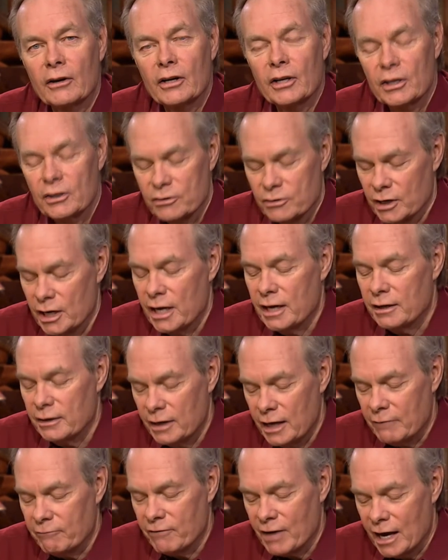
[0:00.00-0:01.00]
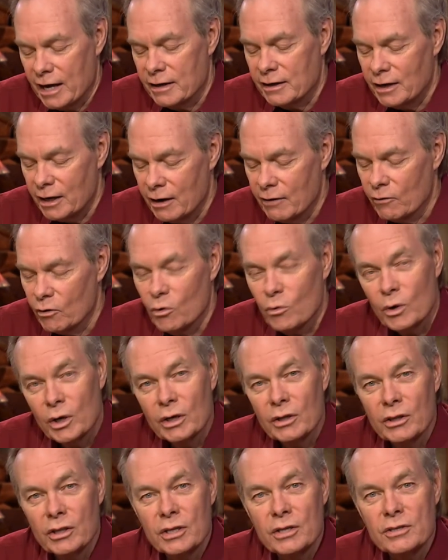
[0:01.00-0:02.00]
country and find every
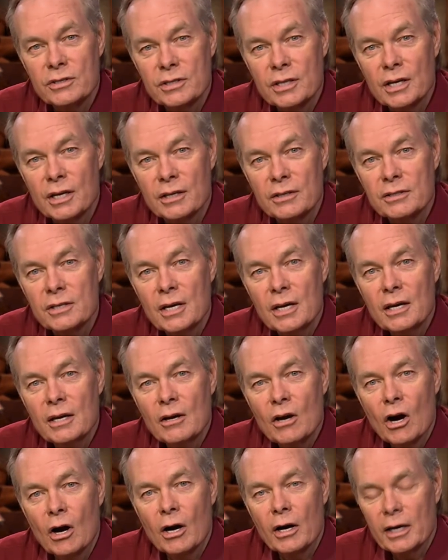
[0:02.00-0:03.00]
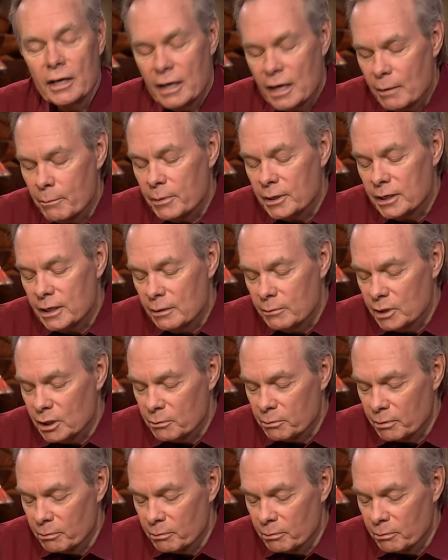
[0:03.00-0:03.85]
one of these things are in epidemic